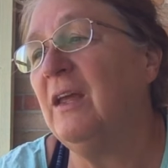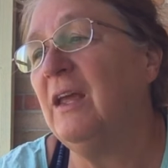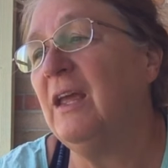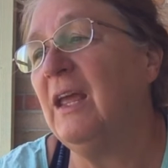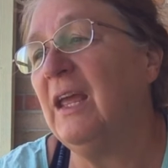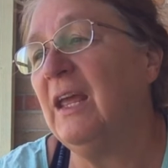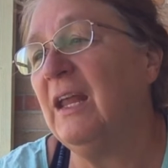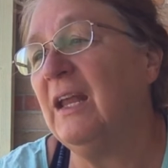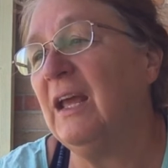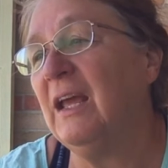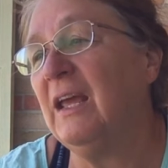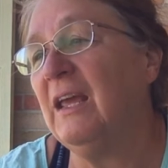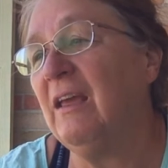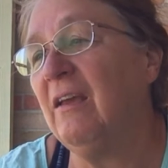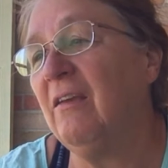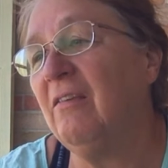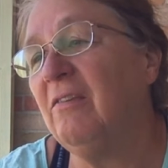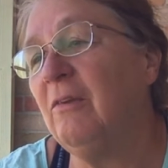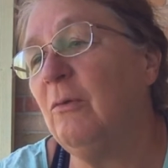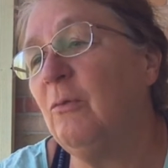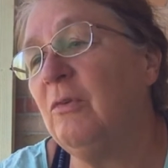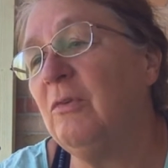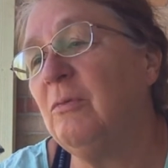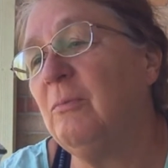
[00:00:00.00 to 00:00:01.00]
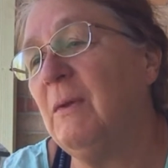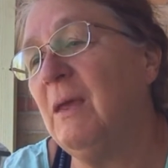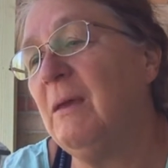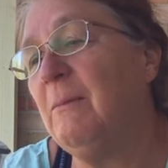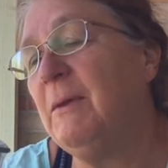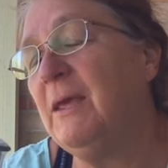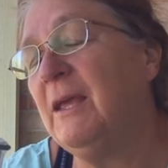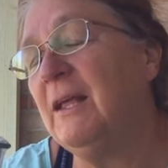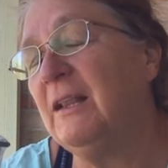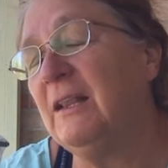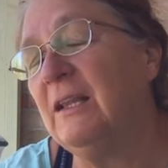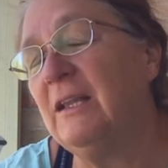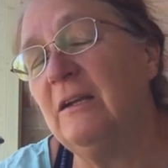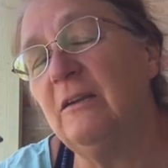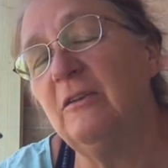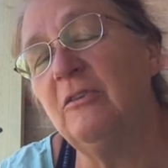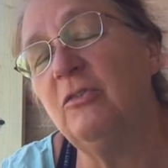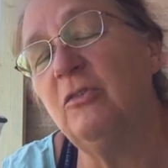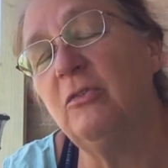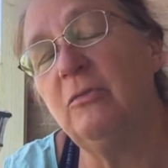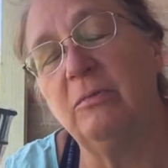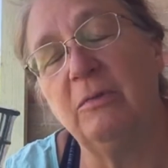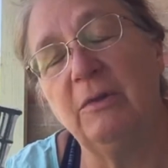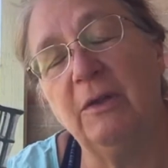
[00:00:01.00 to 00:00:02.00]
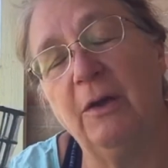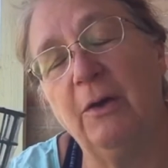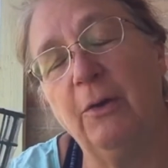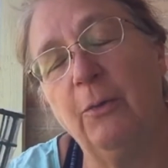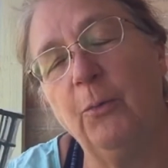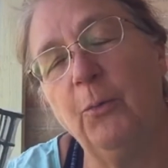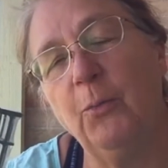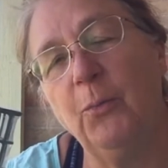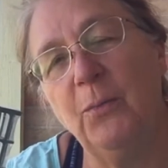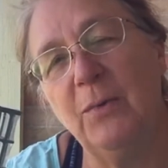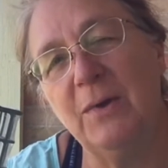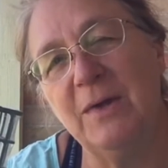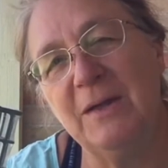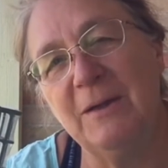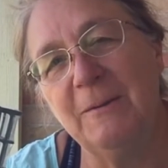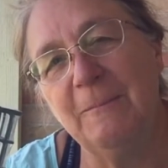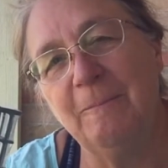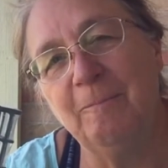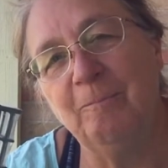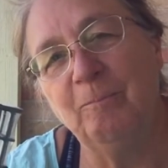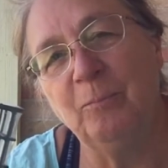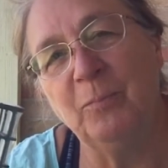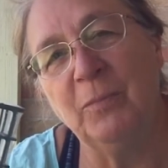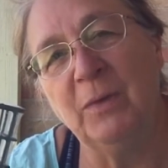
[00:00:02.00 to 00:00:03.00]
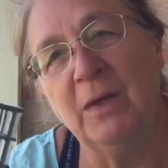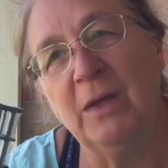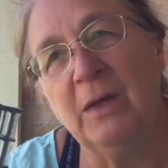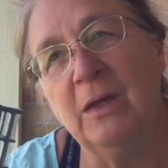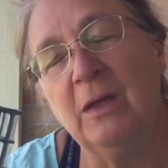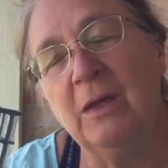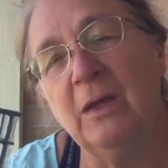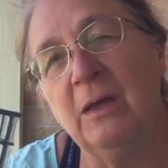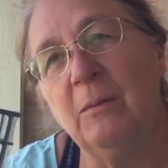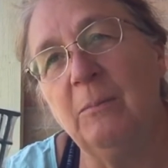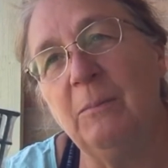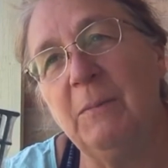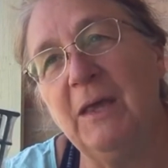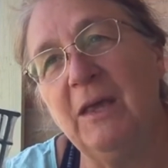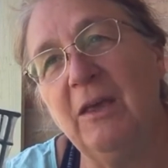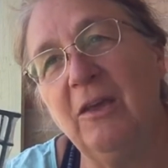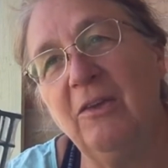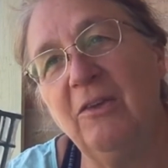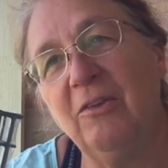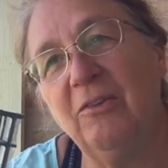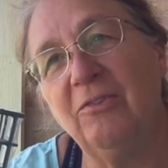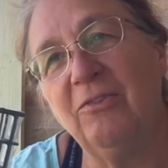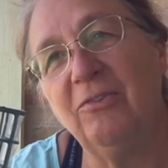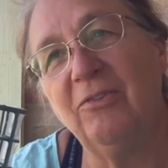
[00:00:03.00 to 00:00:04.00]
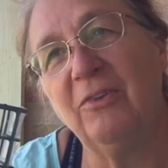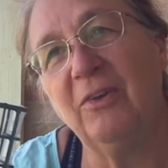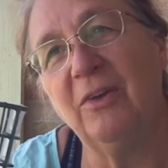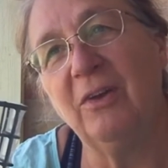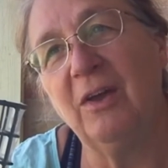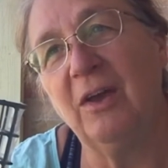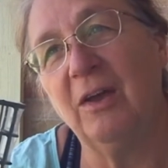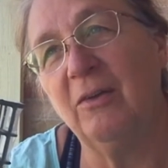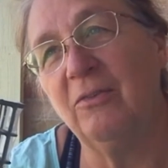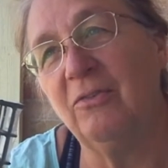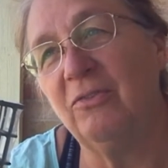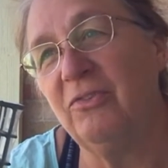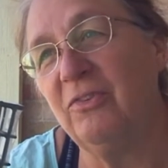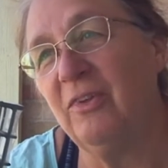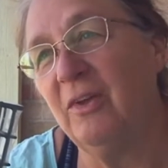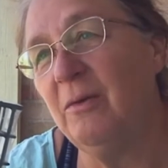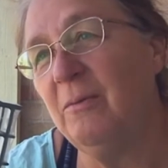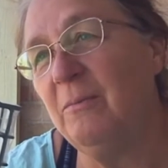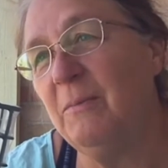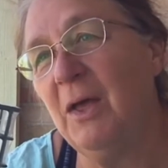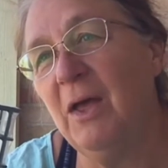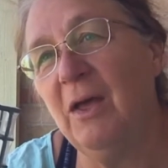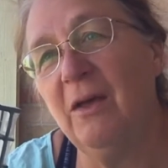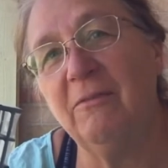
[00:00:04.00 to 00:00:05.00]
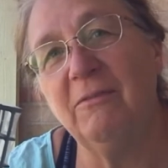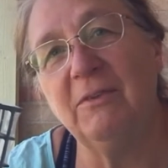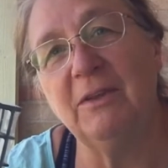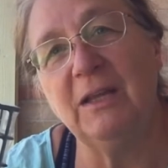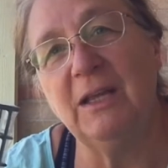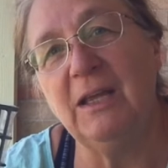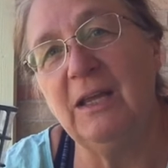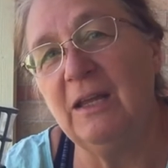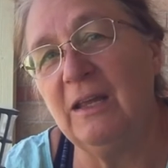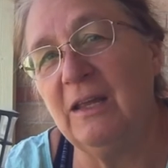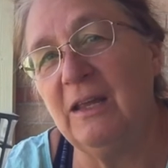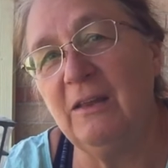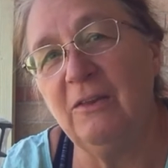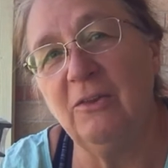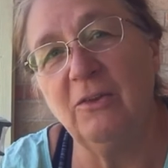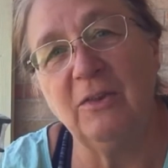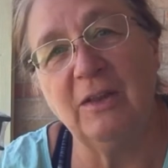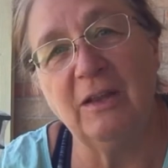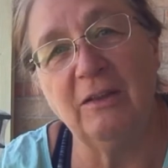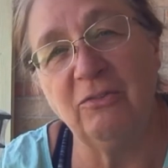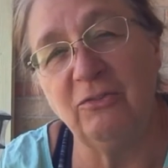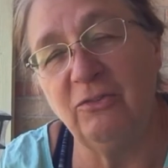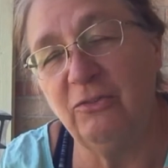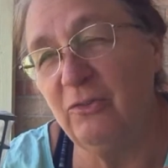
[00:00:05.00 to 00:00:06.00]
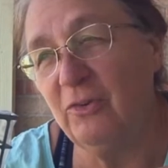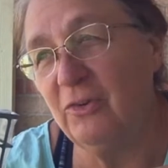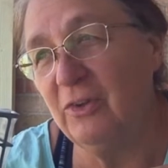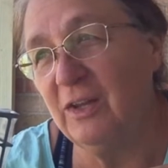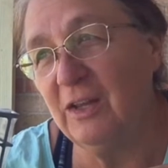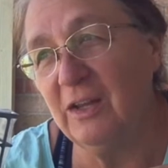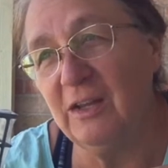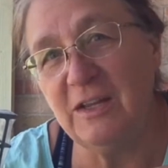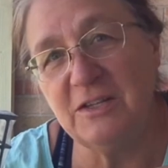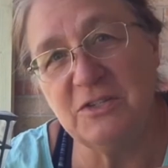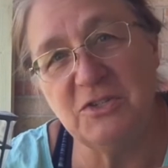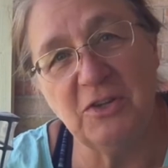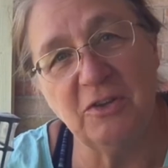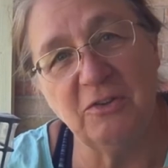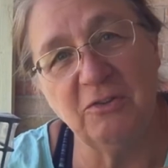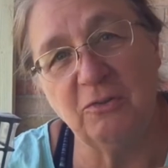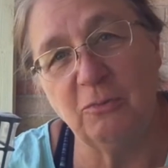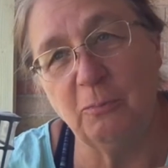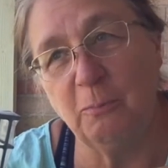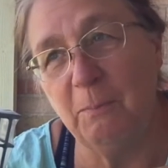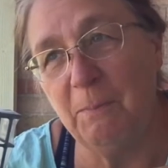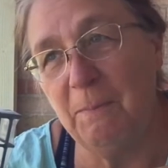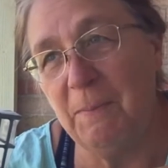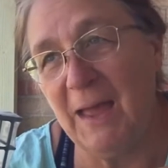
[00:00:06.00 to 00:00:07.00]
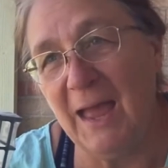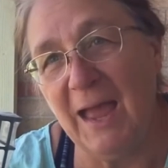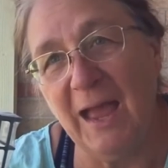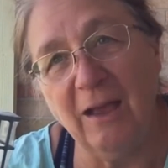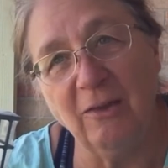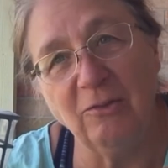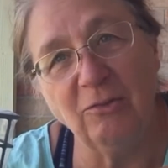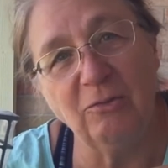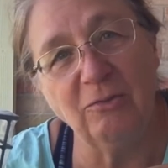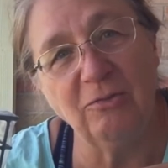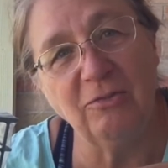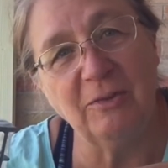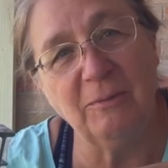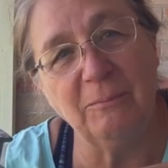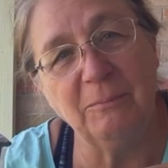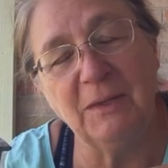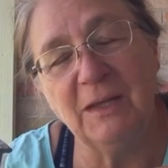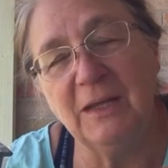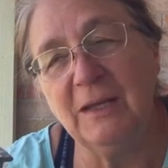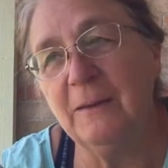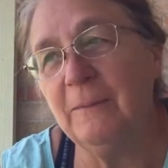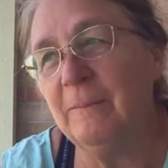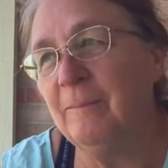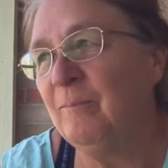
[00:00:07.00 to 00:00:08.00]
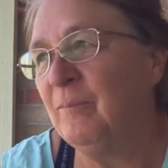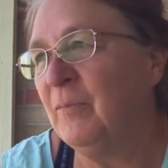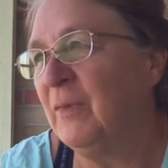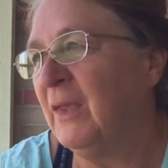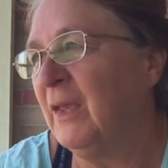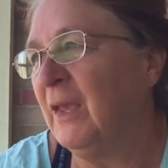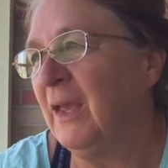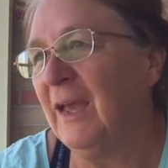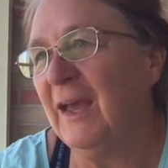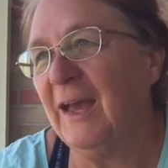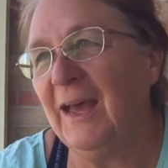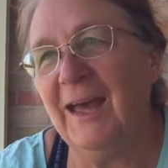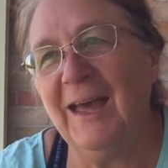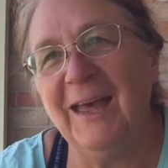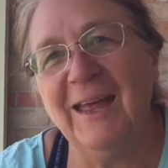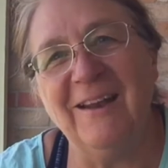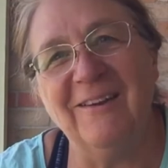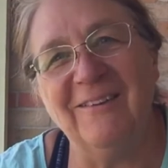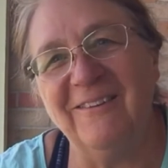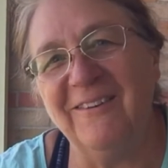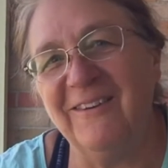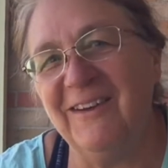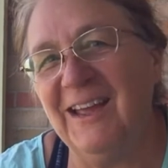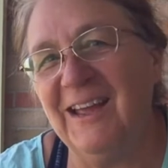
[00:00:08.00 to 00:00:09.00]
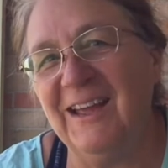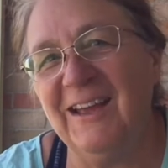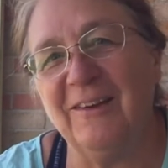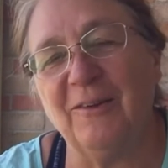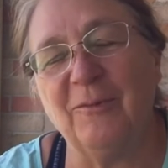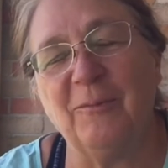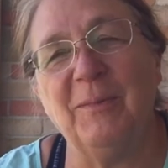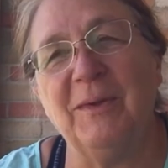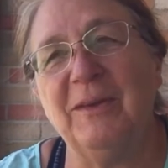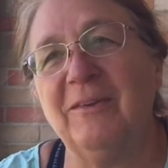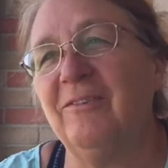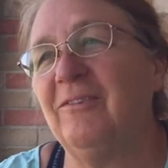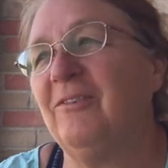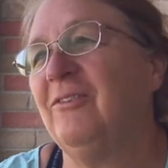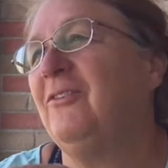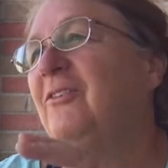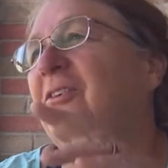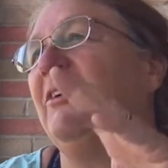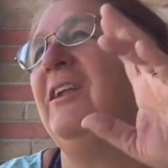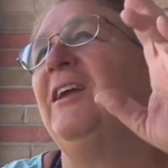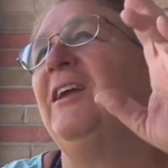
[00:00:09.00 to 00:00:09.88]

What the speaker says: I guess it was maybe a little too low, because some javelina, either they stood on each other's backs or something. I don't know how, but it stood on his